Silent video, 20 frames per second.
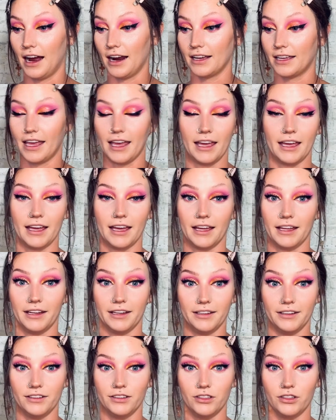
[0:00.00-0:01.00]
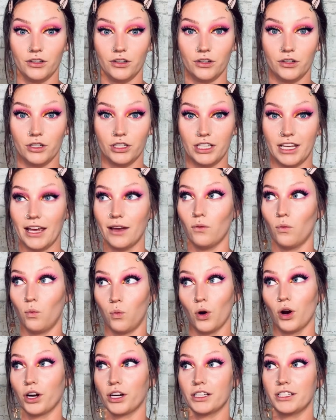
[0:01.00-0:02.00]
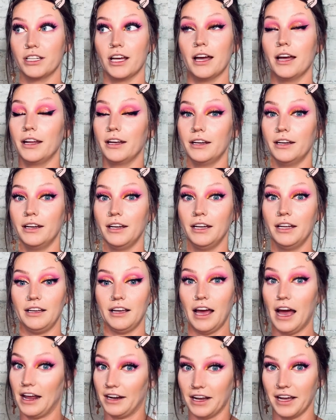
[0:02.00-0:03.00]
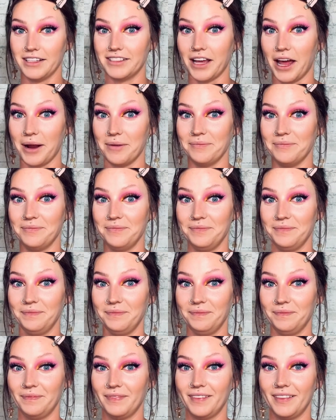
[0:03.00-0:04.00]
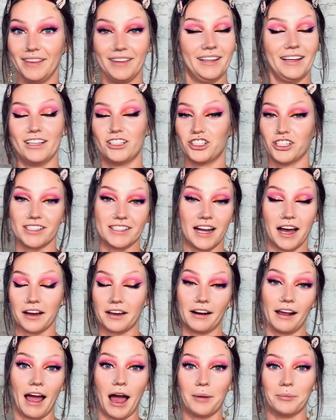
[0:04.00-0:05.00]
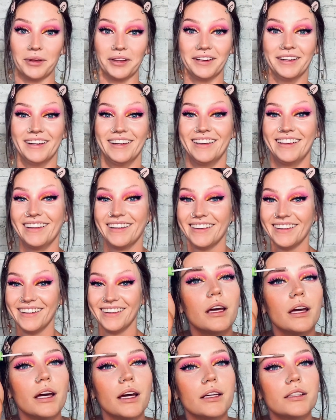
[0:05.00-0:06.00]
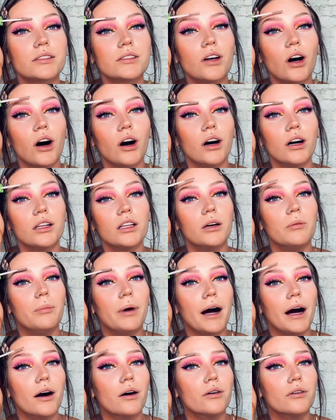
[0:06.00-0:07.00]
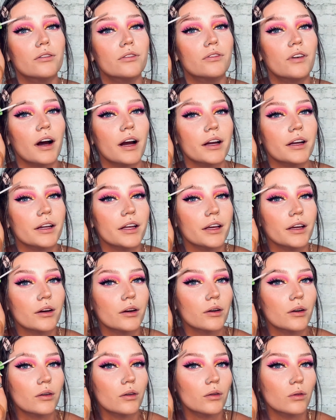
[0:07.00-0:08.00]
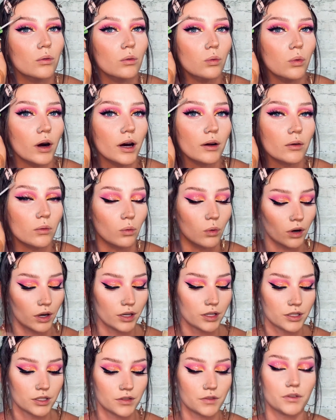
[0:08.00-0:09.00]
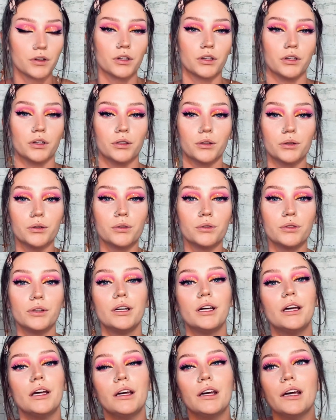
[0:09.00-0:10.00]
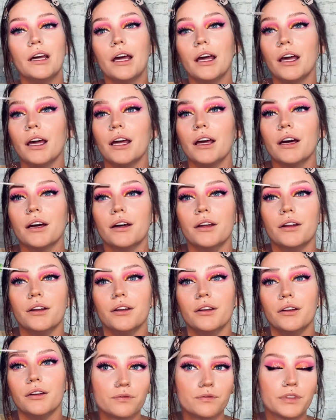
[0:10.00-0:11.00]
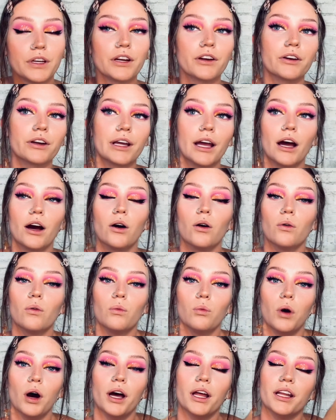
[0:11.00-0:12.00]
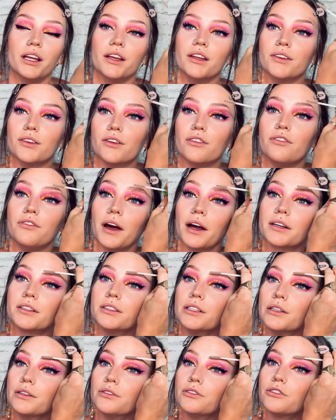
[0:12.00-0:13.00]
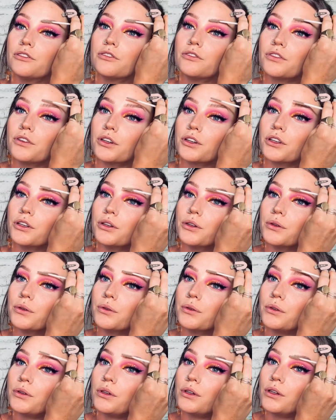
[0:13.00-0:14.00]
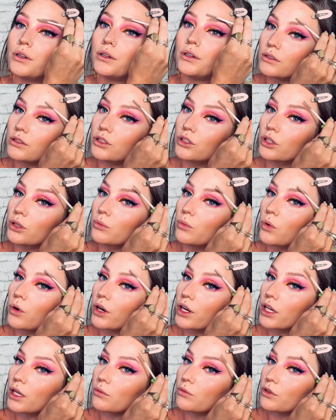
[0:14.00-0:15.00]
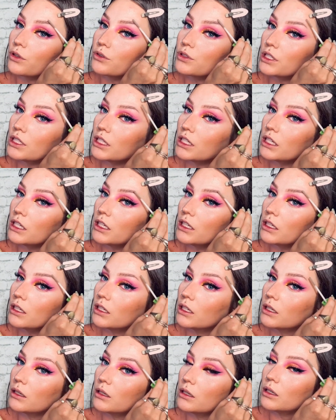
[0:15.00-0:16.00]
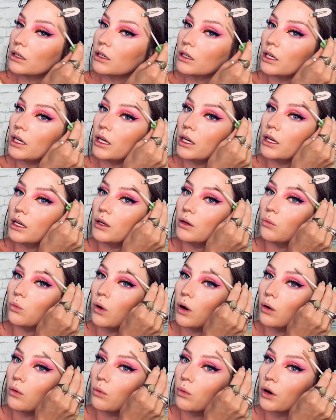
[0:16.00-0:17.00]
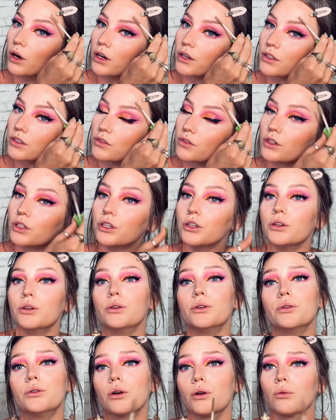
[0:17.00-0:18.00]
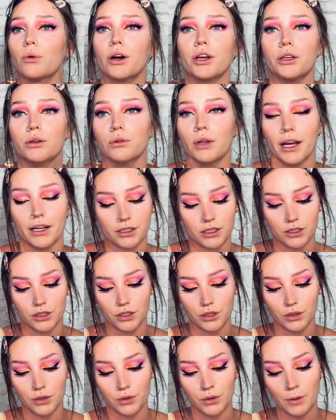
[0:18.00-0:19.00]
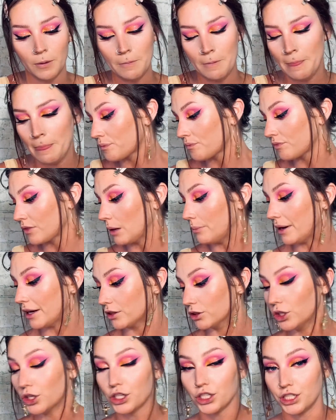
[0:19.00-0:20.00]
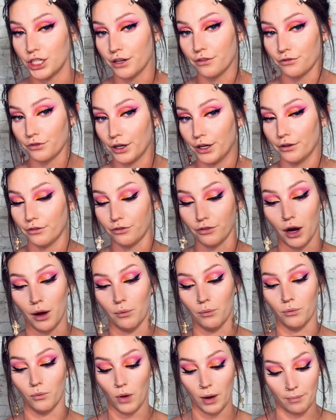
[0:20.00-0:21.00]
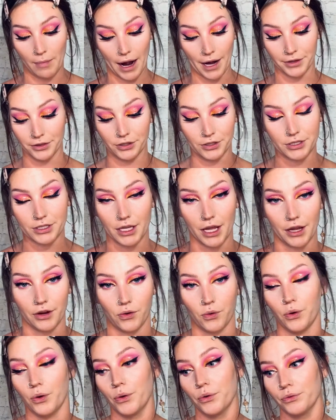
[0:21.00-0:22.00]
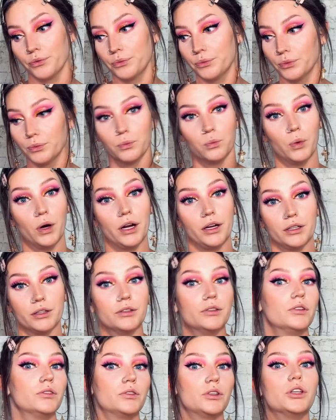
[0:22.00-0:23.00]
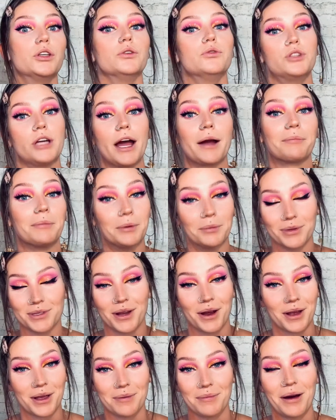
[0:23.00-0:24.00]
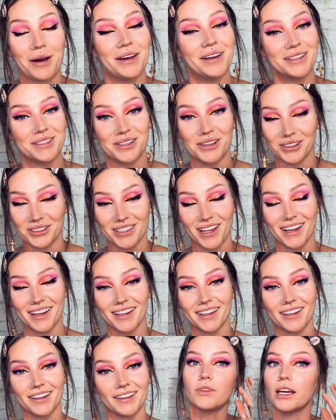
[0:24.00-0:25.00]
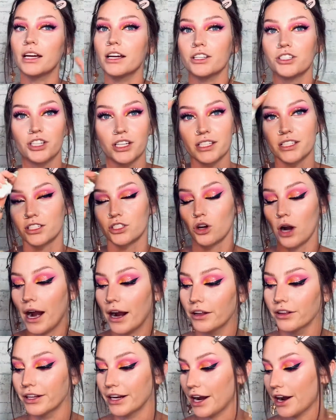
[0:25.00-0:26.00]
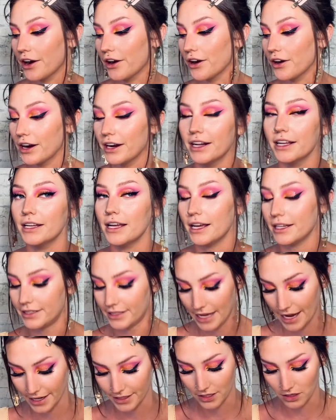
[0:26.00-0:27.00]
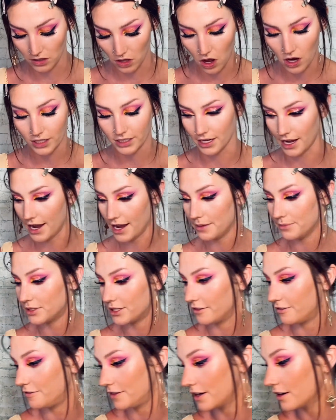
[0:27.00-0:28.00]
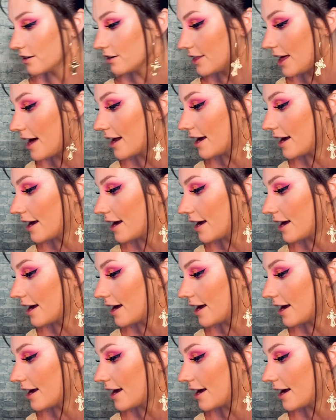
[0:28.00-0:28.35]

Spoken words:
can't get work done at nighttime. It's just not gonna happen. It's all about finding what works for you and figuring out what is effective for you. Your morning routine and what works for you or what you like to do might look different from what mine looks like or what Hugh Jackman was talking about his looks like. It's just trial and error, and it takes a long time to figure that